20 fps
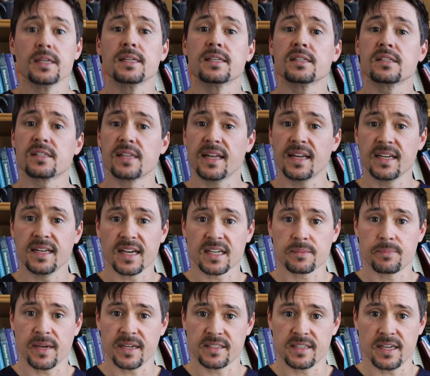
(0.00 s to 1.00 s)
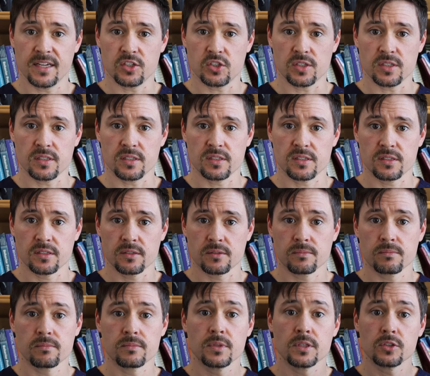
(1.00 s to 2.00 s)
Setting expectations.
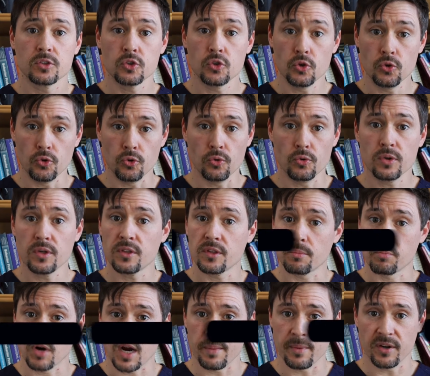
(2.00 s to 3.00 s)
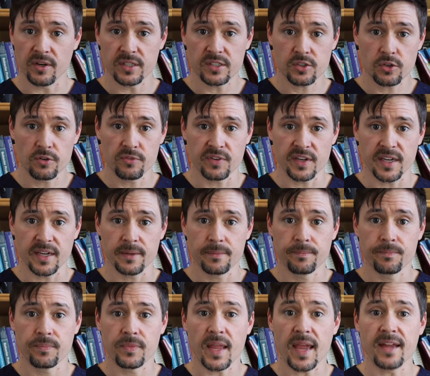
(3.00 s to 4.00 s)
2. The primary survey.
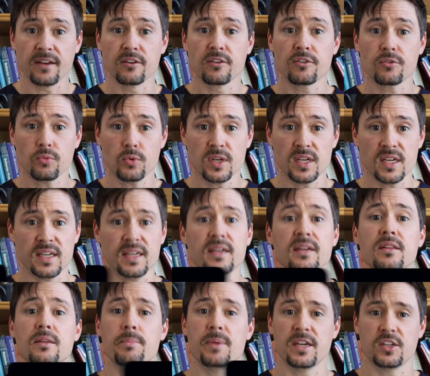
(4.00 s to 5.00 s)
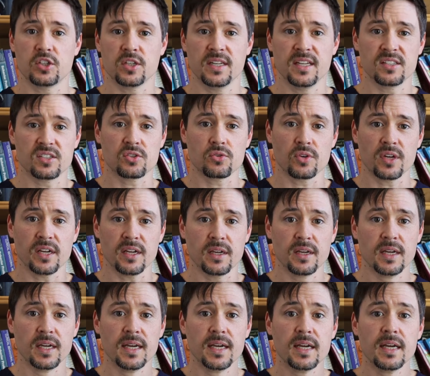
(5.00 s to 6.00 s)
And 3, the patient history.
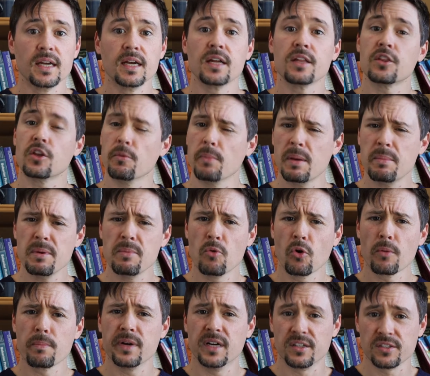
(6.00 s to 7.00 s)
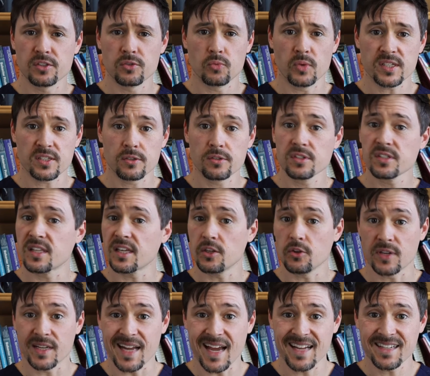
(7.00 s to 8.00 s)
There may be more bells and whistles that you
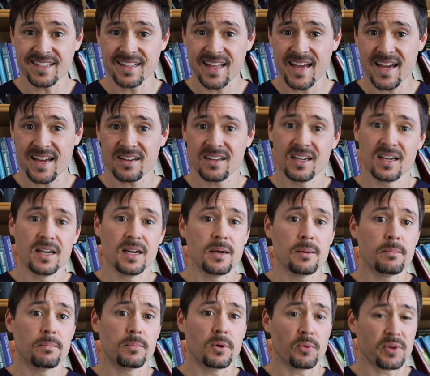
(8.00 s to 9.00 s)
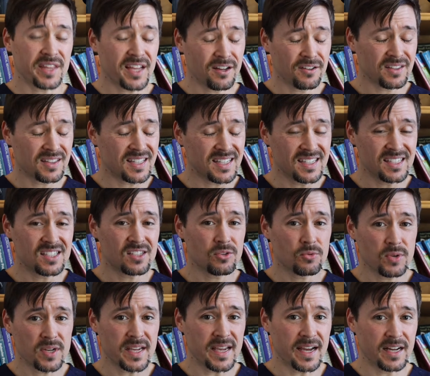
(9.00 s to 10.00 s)
can add to that, but without these
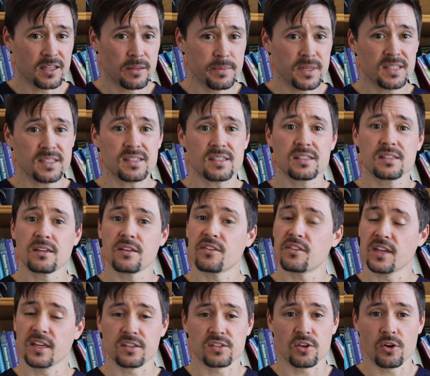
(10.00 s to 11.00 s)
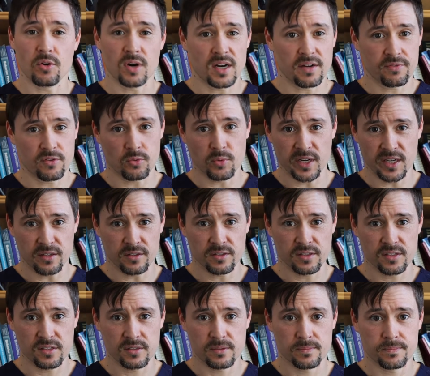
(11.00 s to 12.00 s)
three elements, things go off the
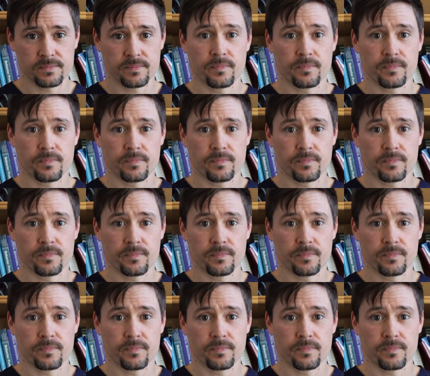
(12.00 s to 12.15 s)
rails.